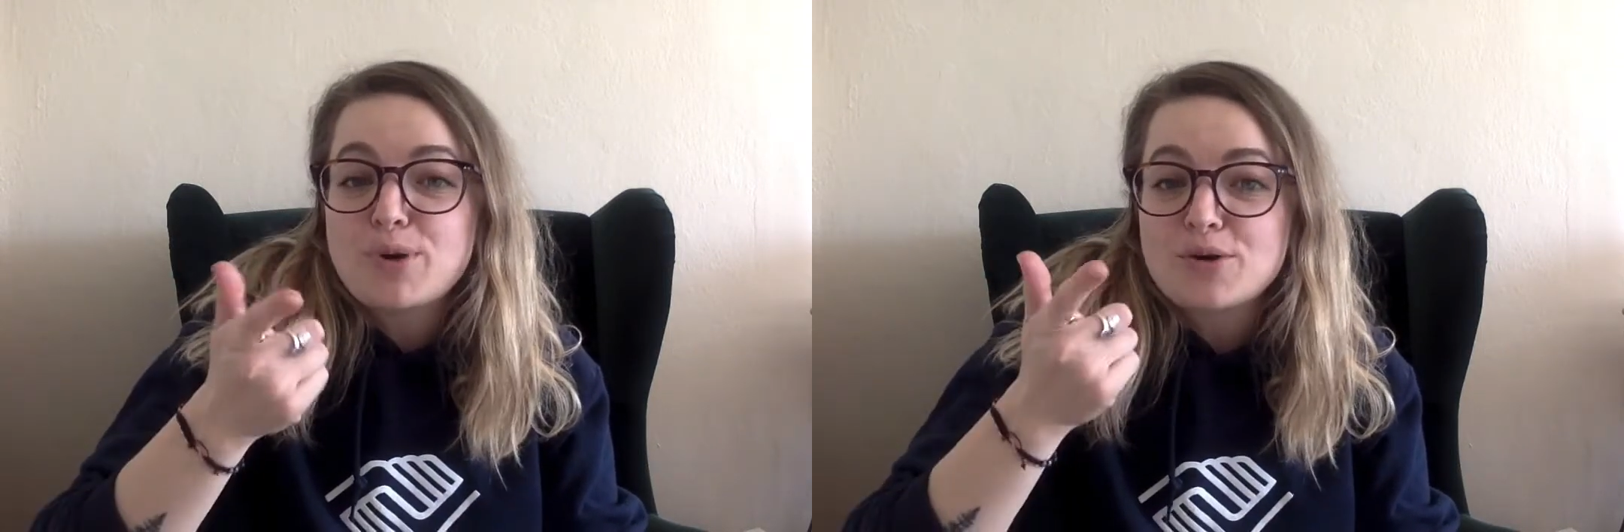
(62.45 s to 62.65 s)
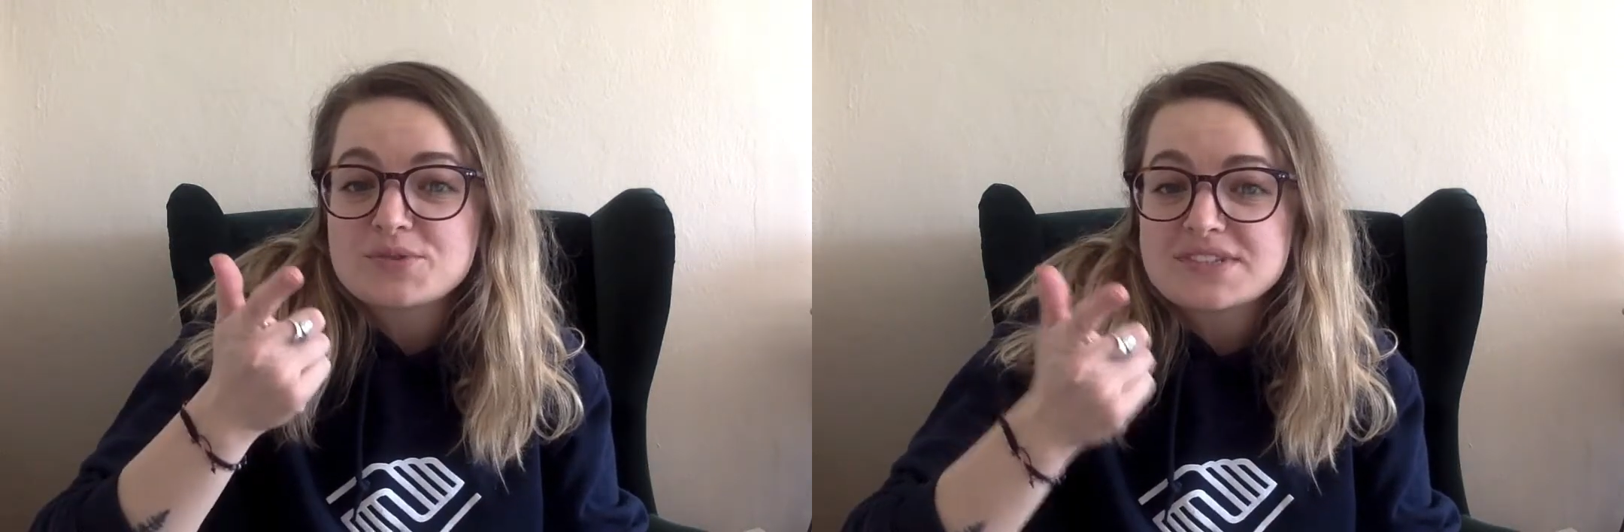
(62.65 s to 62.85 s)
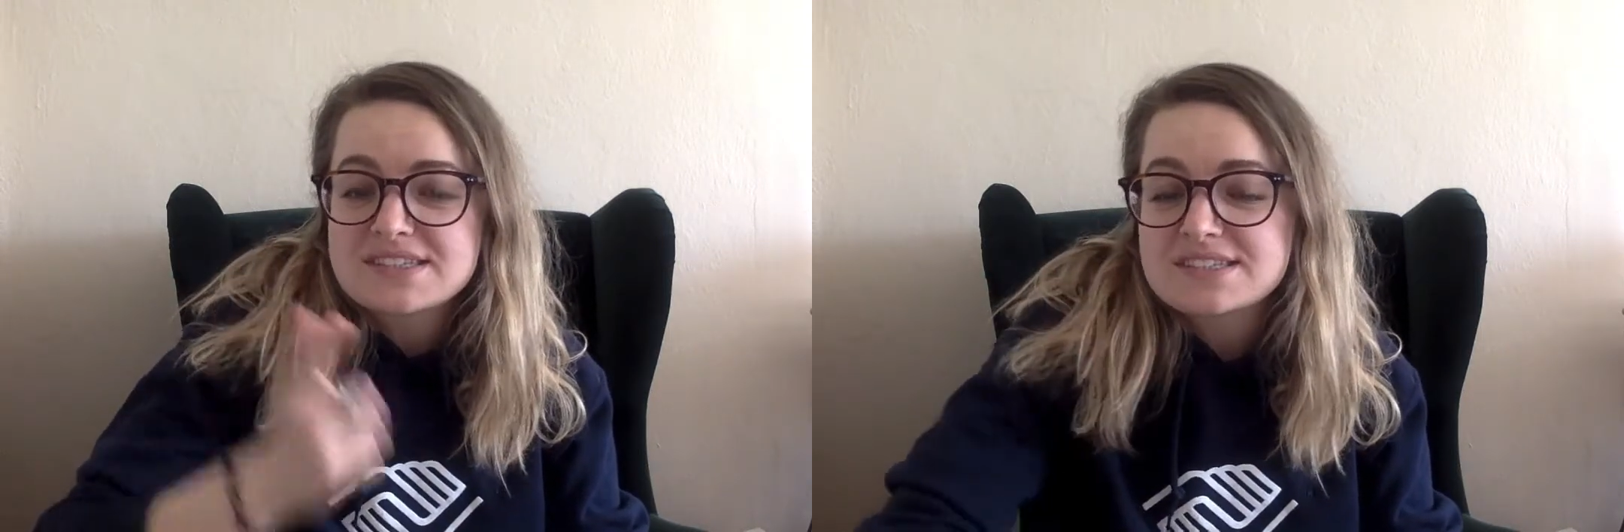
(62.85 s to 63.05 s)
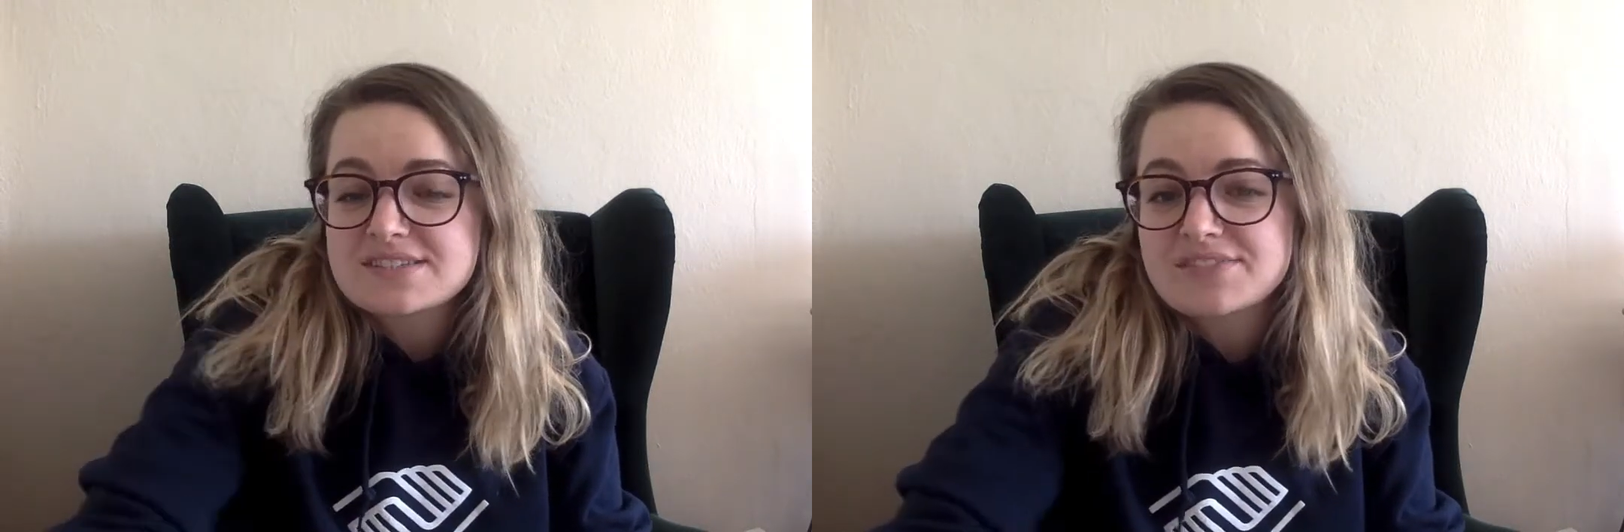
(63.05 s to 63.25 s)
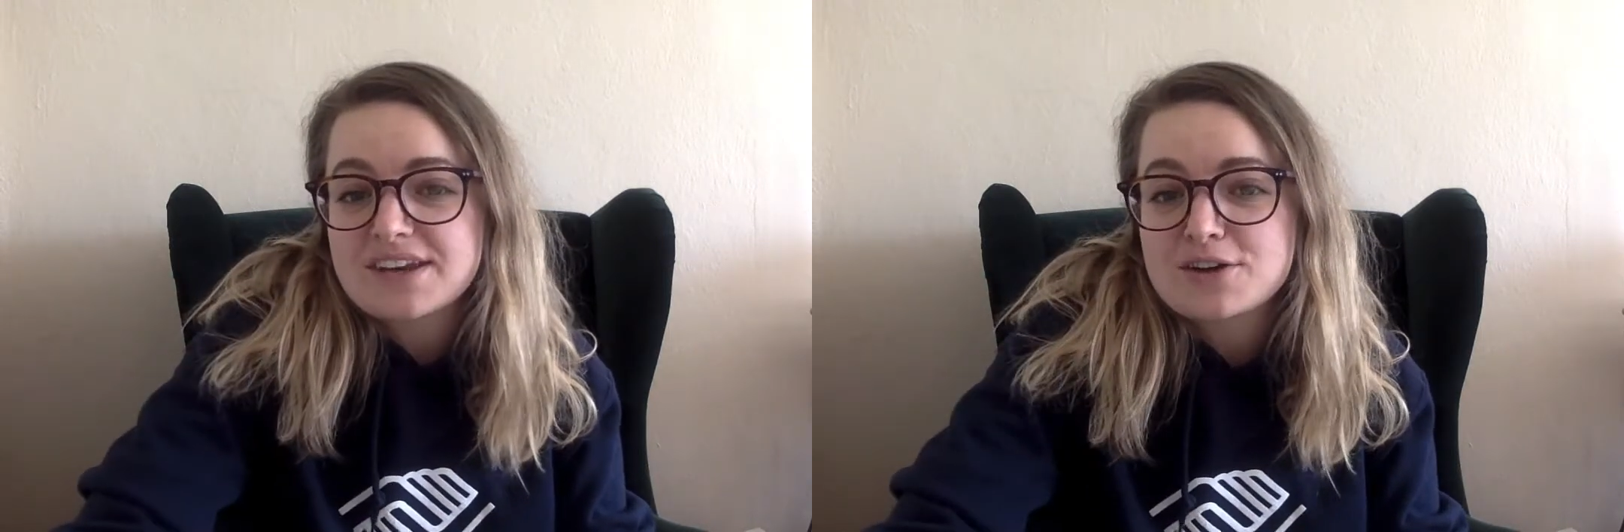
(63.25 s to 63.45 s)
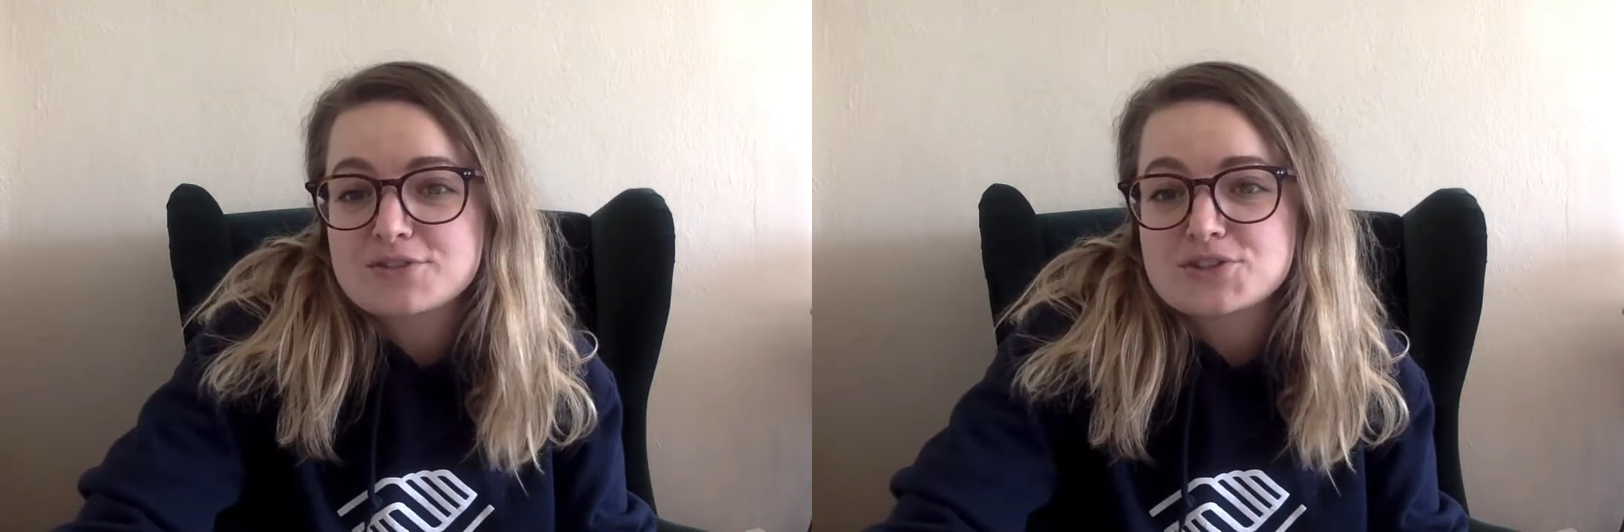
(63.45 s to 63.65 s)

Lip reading: post this video